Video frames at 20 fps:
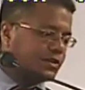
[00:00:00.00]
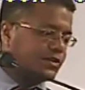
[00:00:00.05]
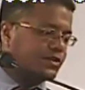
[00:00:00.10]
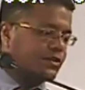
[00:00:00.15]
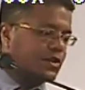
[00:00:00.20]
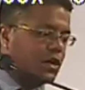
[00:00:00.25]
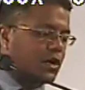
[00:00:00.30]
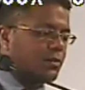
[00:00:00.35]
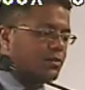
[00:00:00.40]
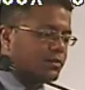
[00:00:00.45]
The
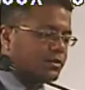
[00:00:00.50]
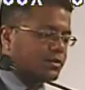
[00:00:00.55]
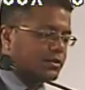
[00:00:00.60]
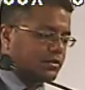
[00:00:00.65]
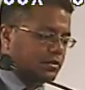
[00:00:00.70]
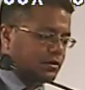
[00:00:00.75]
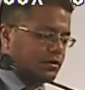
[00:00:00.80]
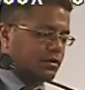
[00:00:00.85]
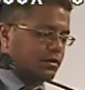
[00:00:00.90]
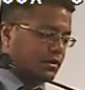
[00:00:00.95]
Psalms
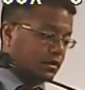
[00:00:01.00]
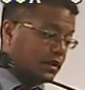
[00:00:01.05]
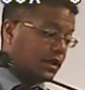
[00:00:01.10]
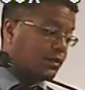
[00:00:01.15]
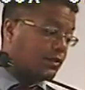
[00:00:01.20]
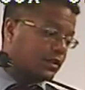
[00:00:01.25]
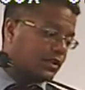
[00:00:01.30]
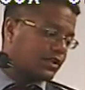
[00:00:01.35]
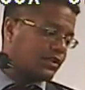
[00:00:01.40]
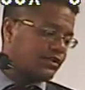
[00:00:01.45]

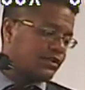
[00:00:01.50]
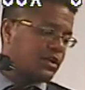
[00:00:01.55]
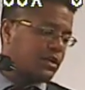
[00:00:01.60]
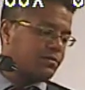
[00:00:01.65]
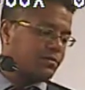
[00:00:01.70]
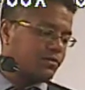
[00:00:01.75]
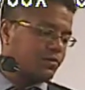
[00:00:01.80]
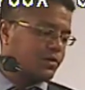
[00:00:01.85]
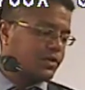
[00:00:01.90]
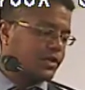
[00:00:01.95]
literally the
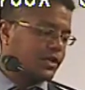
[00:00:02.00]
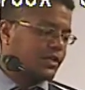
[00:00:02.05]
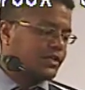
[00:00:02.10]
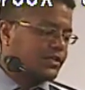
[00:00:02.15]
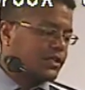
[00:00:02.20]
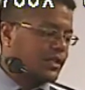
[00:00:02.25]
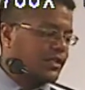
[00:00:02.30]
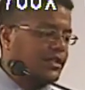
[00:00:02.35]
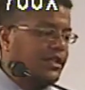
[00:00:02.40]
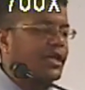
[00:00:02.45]
Psalms were
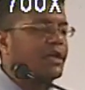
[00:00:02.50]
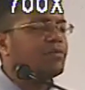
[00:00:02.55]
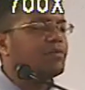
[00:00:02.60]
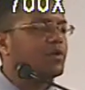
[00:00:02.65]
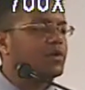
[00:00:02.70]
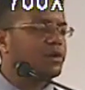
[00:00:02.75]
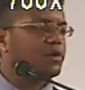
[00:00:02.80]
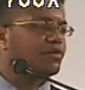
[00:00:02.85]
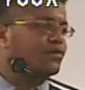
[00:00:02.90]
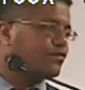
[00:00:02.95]
it's like the hymn
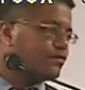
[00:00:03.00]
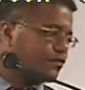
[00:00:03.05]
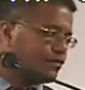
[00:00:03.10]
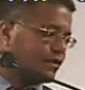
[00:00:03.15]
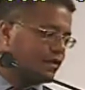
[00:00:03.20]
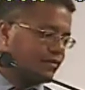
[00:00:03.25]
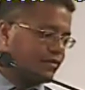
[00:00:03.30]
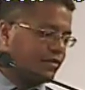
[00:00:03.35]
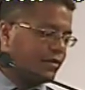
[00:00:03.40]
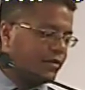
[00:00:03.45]
book of,
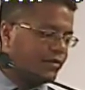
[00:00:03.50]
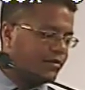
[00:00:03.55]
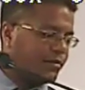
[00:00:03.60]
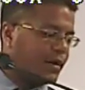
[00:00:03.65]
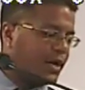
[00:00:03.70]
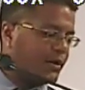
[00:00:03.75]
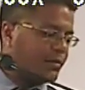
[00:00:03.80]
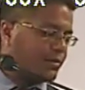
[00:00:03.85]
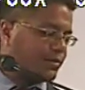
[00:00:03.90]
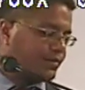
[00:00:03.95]
of the
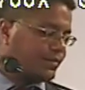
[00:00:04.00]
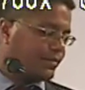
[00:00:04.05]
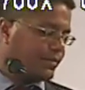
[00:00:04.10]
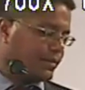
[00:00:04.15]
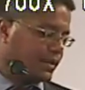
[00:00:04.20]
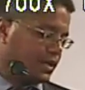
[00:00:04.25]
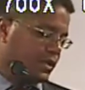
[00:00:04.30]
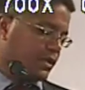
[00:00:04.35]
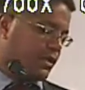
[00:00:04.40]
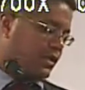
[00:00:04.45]
Bible,
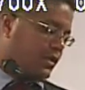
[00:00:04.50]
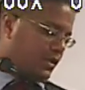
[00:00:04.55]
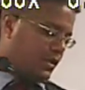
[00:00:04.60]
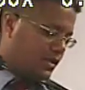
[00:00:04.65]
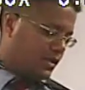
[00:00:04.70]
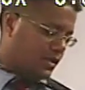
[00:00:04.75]
the,